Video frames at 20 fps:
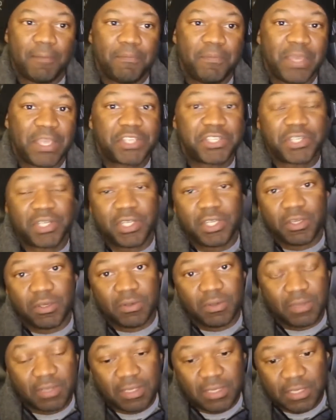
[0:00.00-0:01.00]
Make sure
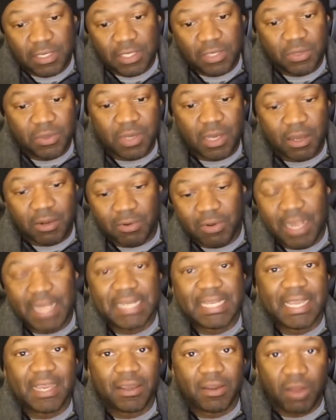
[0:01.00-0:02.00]
you write
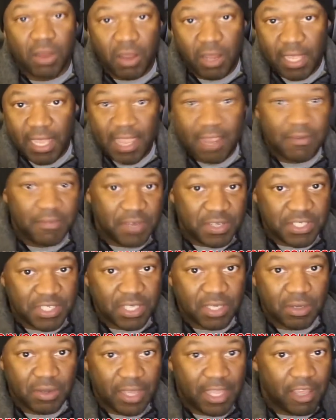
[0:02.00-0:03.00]
down every
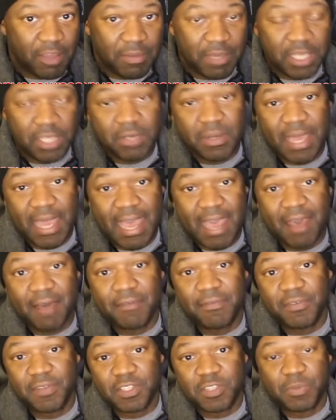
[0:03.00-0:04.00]
single ailment you
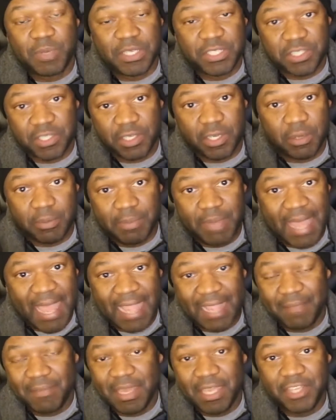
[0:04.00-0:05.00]
have, especially your
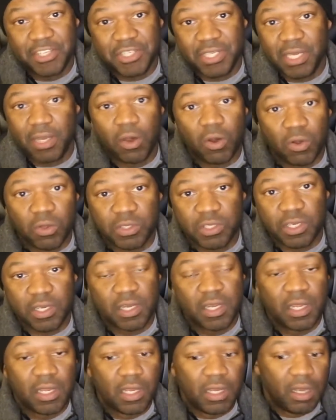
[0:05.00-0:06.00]
back, man. As you get older,
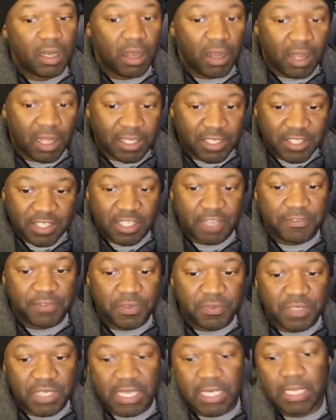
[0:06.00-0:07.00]
all the stuff
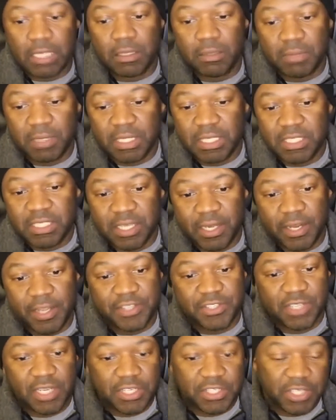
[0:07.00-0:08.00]
you've done in the military
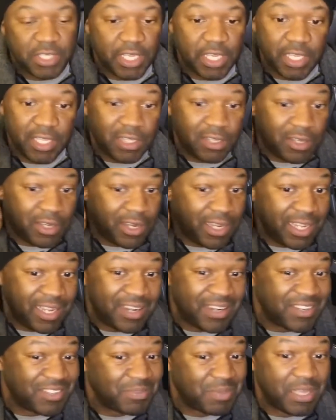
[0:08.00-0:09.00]
starts to hit you. Your
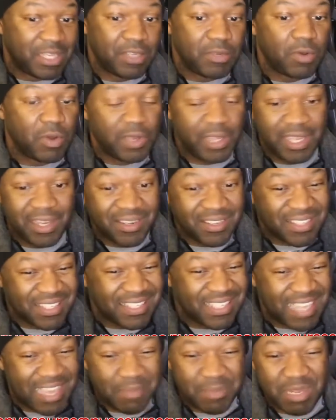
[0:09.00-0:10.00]
ears, man, you won't hear the
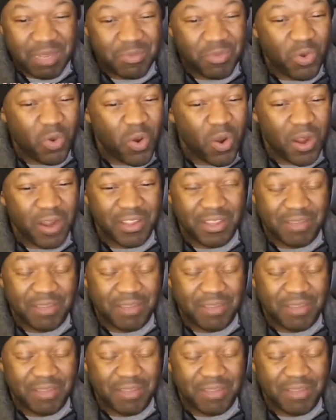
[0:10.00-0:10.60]
same anymore.